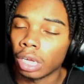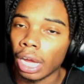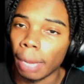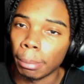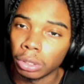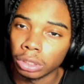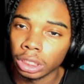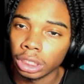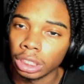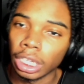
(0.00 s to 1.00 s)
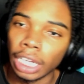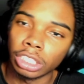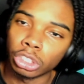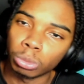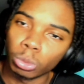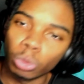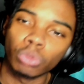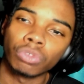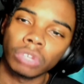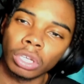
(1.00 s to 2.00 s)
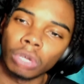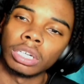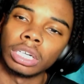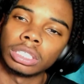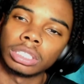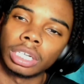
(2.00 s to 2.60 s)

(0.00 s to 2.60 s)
I personally like the smooth flow of this.